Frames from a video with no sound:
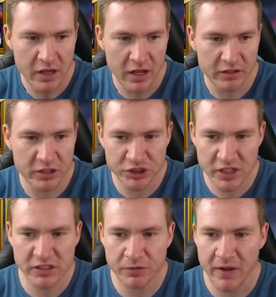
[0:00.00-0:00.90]
uh, to
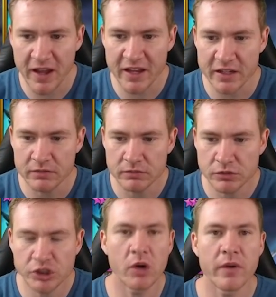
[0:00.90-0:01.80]
justify
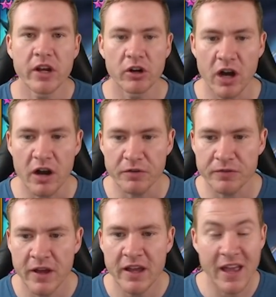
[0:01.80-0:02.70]
showing her off
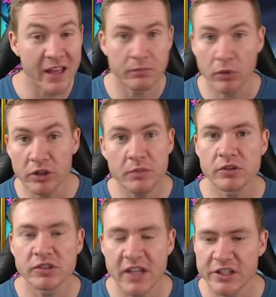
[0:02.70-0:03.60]
at multiple
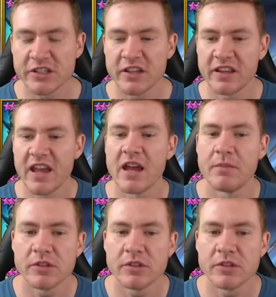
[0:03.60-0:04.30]
stages of the game.